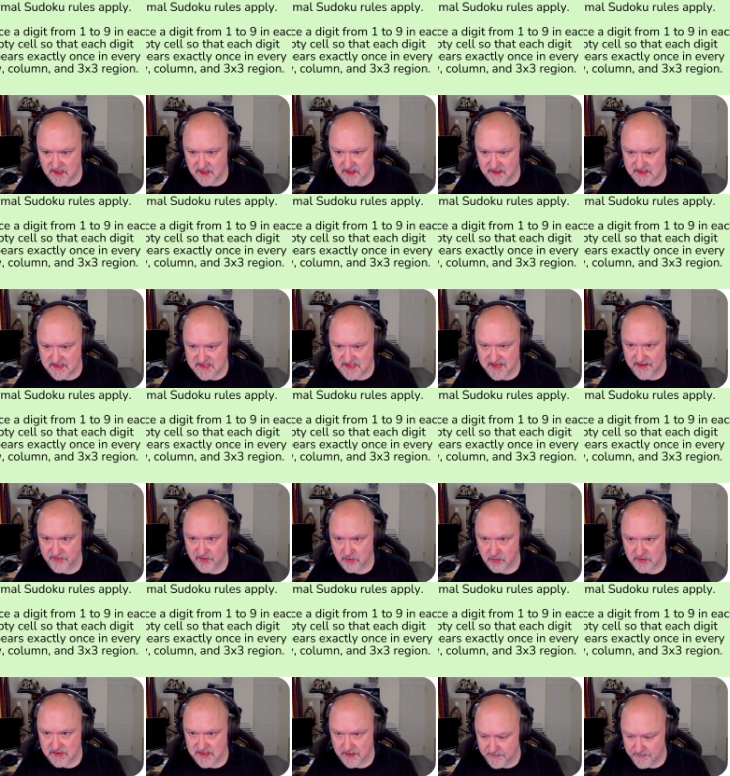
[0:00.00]
The 7
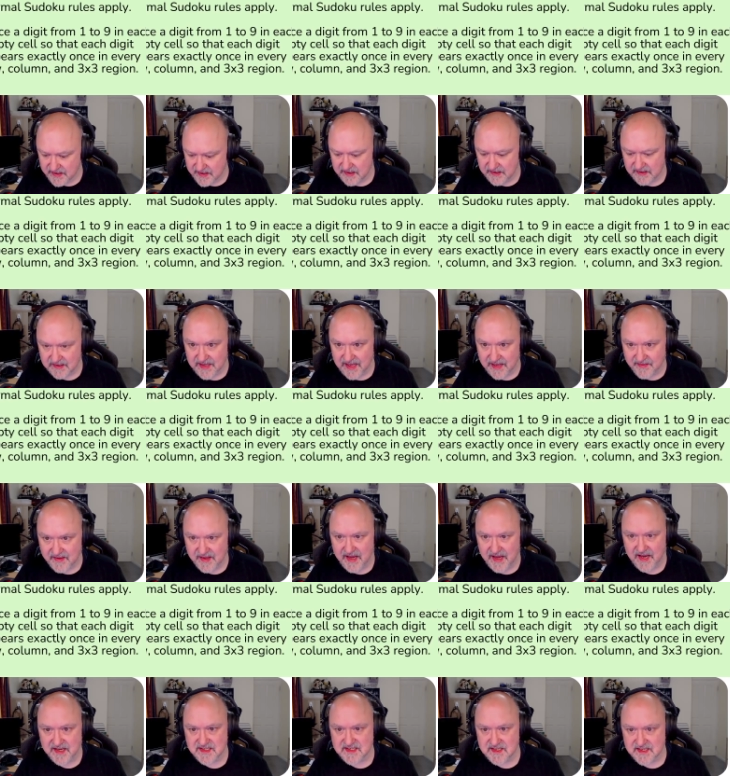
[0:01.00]
looks up, making that the
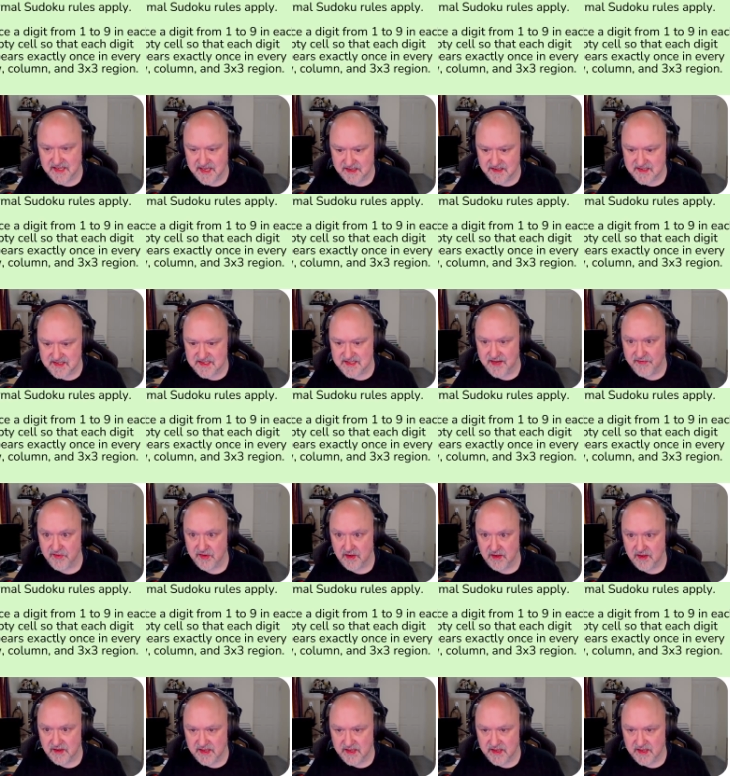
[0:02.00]
8 and that the 7.